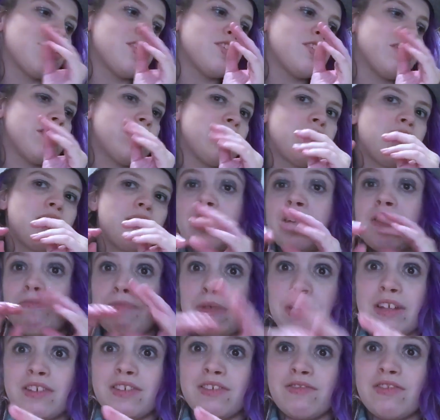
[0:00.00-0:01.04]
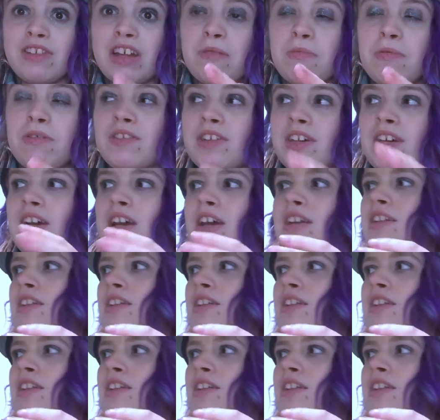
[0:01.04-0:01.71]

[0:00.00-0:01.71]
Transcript: I've done brief bits of DBT.